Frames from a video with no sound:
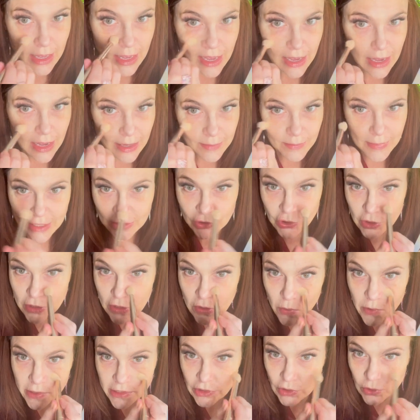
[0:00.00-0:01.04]
I'm actually
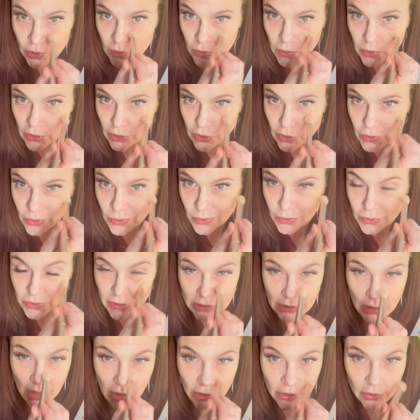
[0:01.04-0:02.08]
going to use
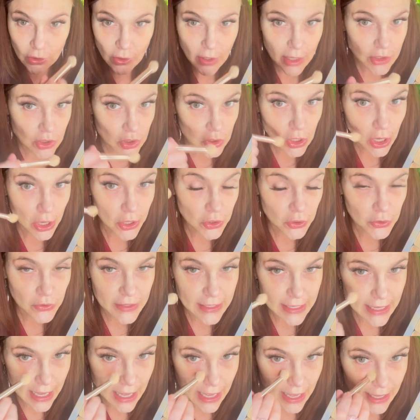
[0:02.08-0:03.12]
color corrector under
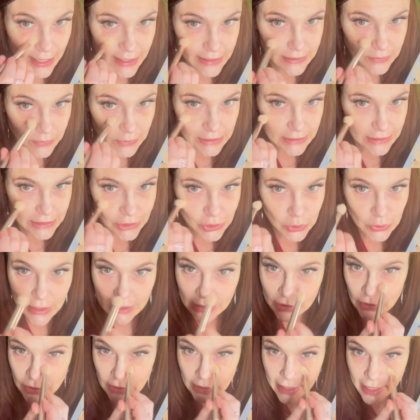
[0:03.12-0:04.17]
the eyes. I'm going to teach you how to
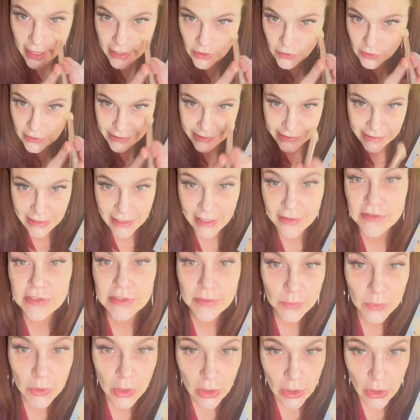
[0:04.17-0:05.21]
do that. You can see I have
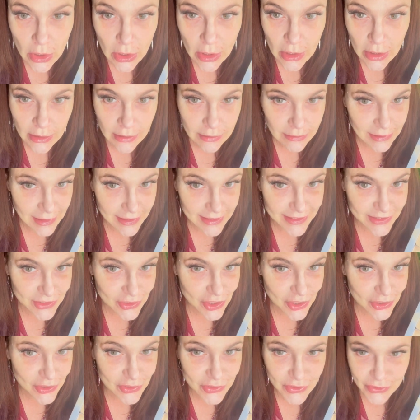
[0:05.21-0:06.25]
some nice
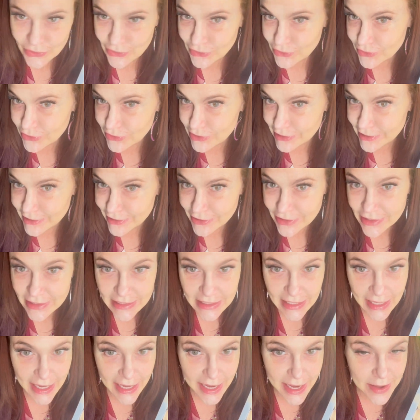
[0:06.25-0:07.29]
dark circles here
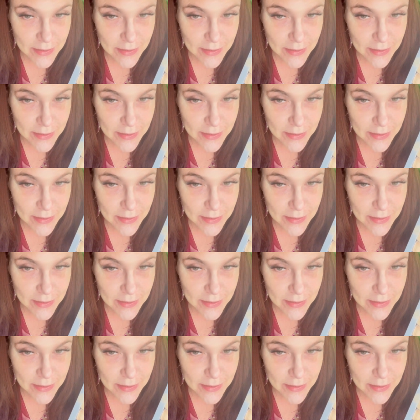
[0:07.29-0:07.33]
today.